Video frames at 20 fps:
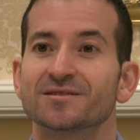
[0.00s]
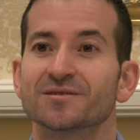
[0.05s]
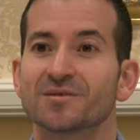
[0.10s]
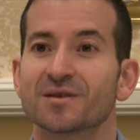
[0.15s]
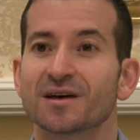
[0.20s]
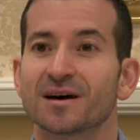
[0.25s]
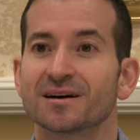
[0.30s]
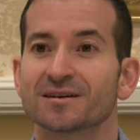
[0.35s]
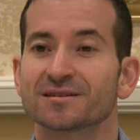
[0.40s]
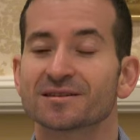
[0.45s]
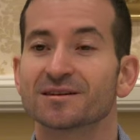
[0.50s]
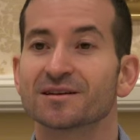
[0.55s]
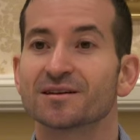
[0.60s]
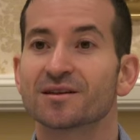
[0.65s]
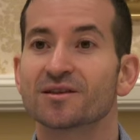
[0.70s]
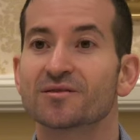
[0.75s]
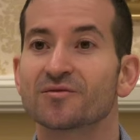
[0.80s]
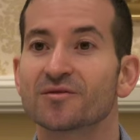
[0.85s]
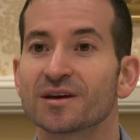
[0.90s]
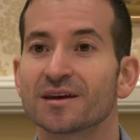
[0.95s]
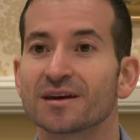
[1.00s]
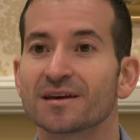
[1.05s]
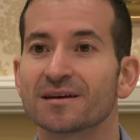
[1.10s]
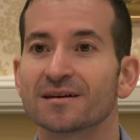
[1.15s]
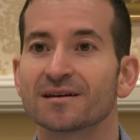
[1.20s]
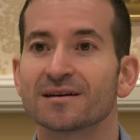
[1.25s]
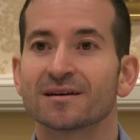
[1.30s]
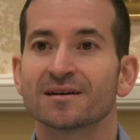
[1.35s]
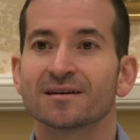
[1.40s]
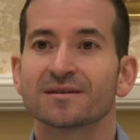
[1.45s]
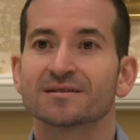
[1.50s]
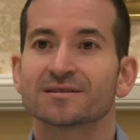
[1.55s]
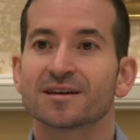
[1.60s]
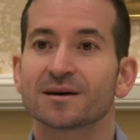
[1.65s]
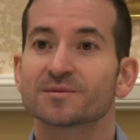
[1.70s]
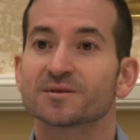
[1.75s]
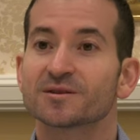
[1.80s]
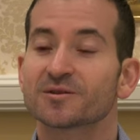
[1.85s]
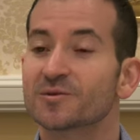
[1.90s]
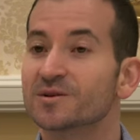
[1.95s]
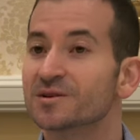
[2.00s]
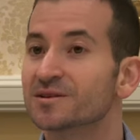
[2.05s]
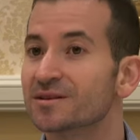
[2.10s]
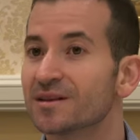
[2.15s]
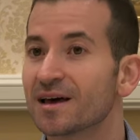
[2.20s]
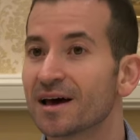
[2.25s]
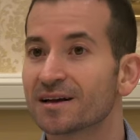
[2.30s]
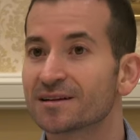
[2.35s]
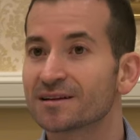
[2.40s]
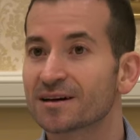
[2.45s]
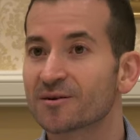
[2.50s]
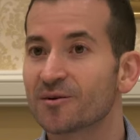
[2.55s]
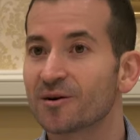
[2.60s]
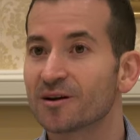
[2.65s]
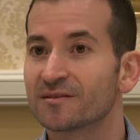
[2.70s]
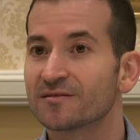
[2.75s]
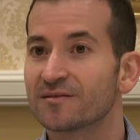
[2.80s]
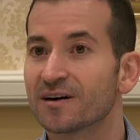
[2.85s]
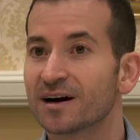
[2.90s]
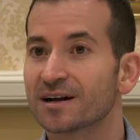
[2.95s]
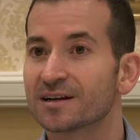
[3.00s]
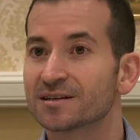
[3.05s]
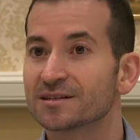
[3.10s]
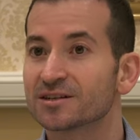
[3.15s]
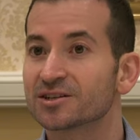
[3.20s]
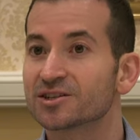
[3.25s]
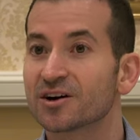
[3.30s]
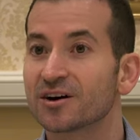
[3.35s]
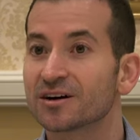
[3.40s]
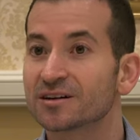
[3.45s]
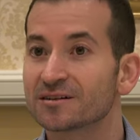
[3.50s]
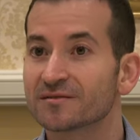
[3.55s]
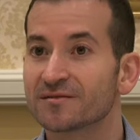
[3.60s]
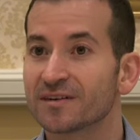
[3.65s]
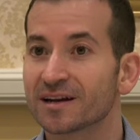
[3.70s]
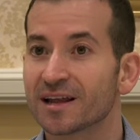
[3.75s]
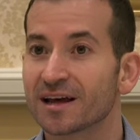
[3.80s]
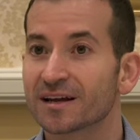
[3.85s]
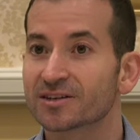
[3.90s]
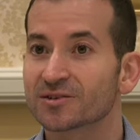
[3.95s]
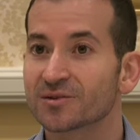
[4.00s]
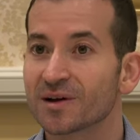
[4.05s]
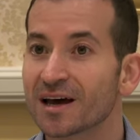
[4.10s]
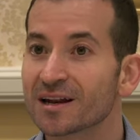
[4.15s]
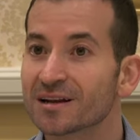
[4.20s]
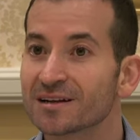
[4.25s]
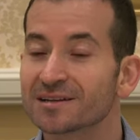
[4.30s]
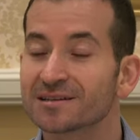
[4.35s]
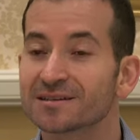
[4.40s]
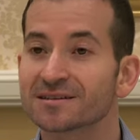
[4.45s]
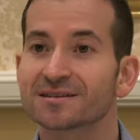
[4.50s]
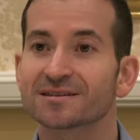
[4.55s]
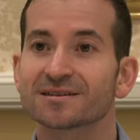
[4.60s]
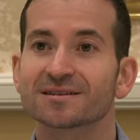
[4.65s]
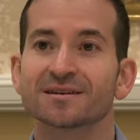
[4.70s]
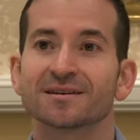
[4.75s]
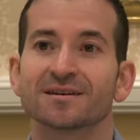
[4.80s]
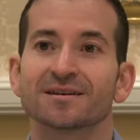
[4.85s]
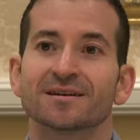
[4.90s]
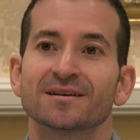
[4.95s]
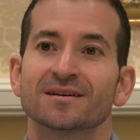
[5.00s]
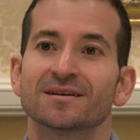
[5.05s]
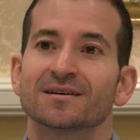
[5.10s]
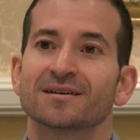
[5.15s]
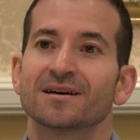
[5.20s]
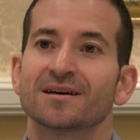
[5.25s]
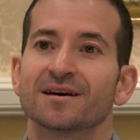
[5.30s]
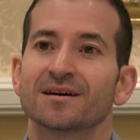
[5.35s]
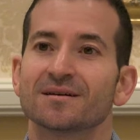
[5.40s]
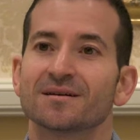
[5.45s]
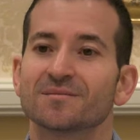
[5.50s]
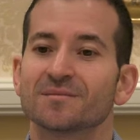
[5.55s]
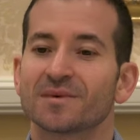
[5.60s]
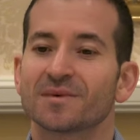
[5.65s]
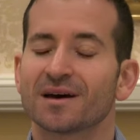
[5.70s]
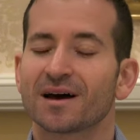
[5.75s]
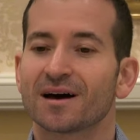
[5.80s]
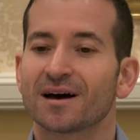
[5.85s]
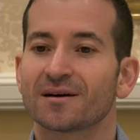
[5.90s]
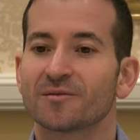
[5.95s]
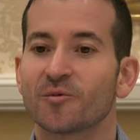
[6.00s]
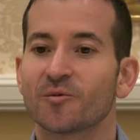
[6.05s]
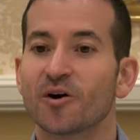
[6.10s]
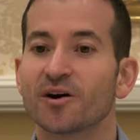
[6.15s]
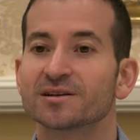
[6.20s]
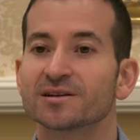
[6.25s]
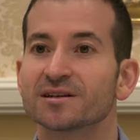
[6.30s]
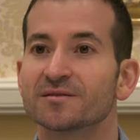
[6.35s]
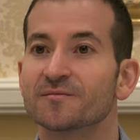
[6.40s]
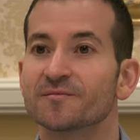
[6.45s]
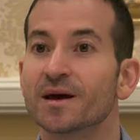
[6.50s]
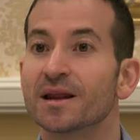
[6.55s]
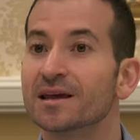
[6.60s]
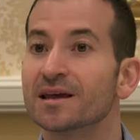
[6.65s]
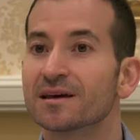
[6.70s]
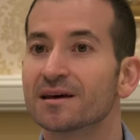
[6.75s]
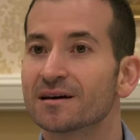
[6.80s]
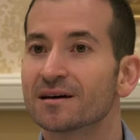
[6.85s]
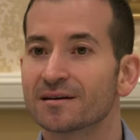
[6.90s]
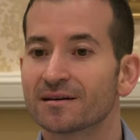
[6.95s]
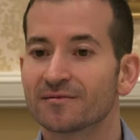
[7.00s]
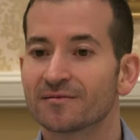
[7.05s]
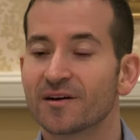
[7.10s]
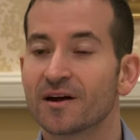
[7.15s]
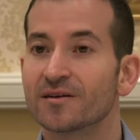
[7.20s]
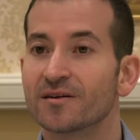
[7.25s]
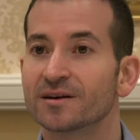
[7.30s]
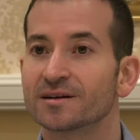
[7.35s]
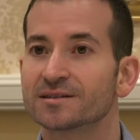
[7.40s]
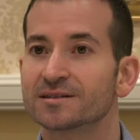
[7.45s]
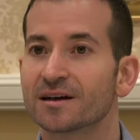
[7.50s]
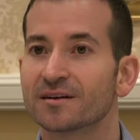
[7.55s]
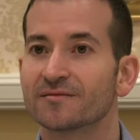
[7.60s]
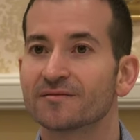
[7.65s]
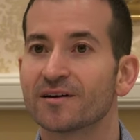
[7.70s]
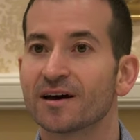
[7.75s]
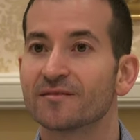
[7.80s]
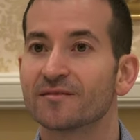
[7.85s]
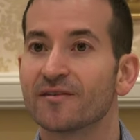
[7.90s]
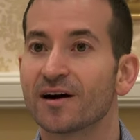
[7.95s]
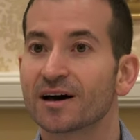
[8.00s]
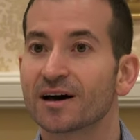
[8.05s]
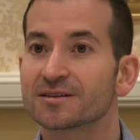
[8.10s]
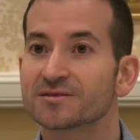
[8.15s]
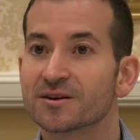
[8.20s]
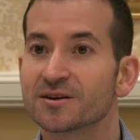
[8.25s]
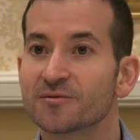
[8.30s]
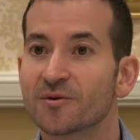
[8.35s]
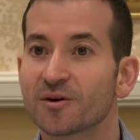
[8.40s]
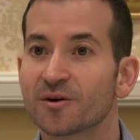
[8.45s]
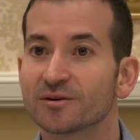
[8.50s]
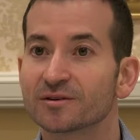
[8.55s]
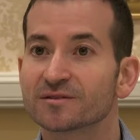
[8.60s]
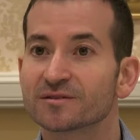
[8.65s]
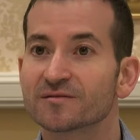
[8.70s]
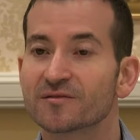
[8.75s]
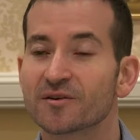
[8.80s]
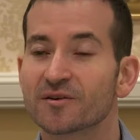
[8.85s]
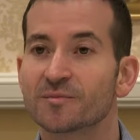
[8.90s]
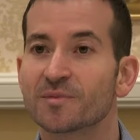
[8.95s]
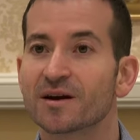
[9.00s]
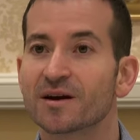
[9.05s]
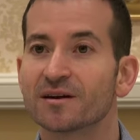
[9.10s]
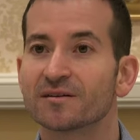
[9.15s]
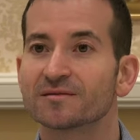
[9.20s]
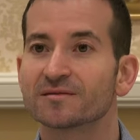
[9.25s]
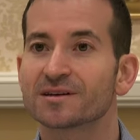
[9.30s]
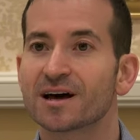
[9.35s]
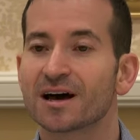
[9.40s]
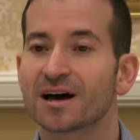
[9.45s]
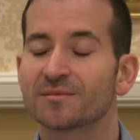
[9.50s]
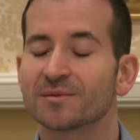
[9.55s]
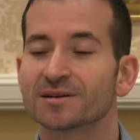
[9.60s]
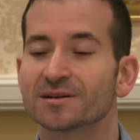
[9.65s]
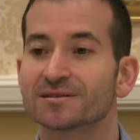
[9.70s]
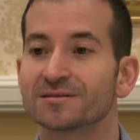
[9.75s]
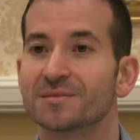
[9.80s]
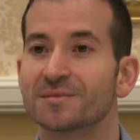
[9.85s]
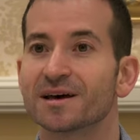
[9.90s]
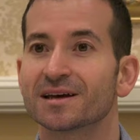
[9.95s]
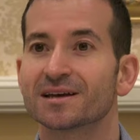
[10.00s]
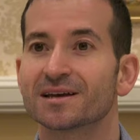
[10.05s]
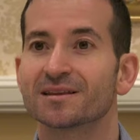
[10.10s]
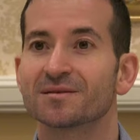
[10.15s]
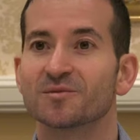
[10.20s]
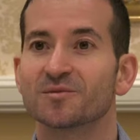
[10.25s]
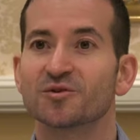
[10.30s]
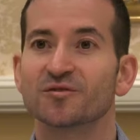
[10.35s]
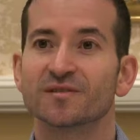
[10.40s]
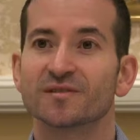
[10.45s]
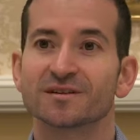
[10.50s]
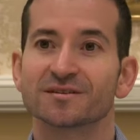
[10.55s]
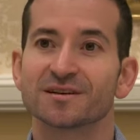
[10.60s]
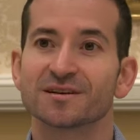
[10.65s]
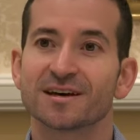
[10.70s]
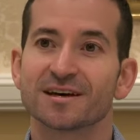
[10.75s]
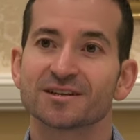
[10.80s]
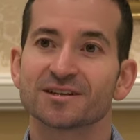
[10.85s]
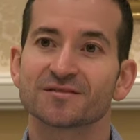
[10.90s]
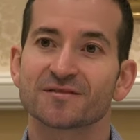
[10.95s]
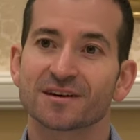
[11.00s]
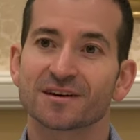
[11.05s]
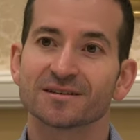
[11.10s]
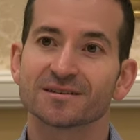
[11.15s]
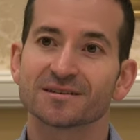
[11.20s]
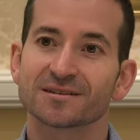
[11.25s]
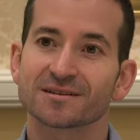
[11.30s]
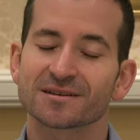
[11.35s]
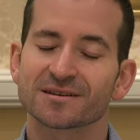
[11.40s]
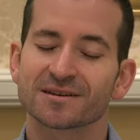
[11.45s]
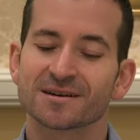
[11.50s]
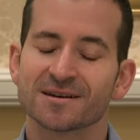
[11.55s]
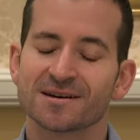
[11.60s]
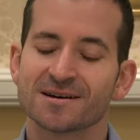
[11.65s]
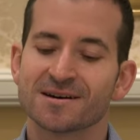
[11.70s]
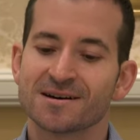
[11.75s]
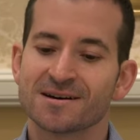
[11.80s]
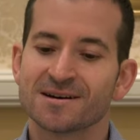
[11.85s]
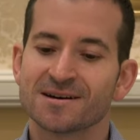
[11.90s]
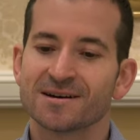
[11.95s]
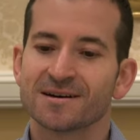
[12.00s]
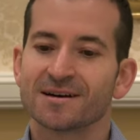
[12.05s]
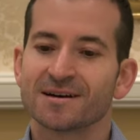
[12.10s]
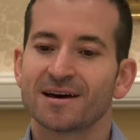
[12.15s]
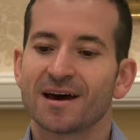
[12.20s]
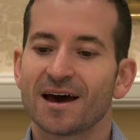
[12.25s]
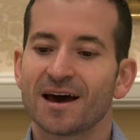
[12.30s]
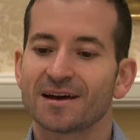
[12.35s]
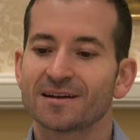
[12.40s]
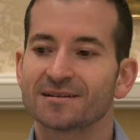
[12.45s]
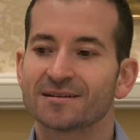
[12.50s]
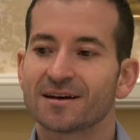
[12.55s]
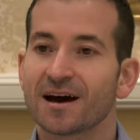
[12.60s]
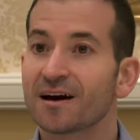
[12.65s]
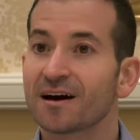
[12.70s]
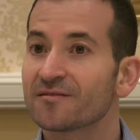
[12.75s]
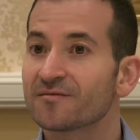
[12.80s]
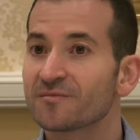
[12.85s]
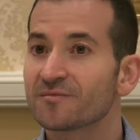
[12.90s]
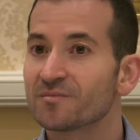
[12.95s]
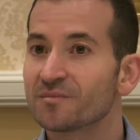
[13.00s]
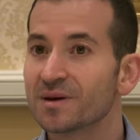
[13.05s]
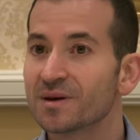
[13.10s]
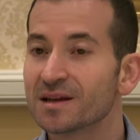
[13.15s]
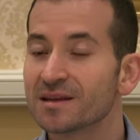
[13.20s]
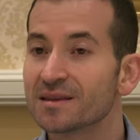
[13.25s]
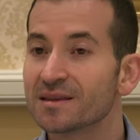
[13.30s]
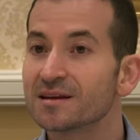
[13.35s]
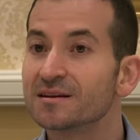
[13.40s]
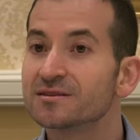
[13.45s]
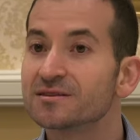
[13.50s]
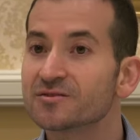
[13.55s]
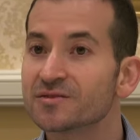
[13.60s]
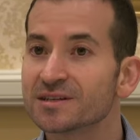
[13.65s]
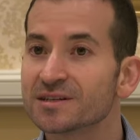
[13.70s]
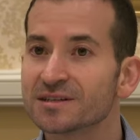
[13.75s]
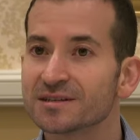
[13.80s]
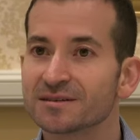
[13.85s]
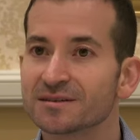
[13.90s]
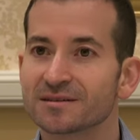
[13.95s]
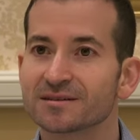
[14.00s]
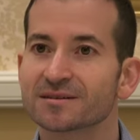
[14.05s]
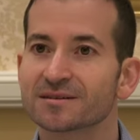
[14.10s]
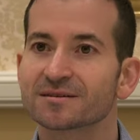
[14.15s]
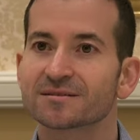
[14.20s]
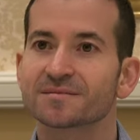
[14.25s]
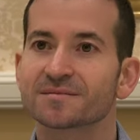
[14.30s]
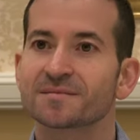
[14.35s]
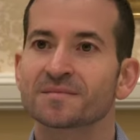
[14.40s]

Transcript: 2003. Subsequent to that, I qualified as a chartered financial analyst. I've worked in many various advisory roles for a period of time until making the move into hedge funds. And I've been in the industry since.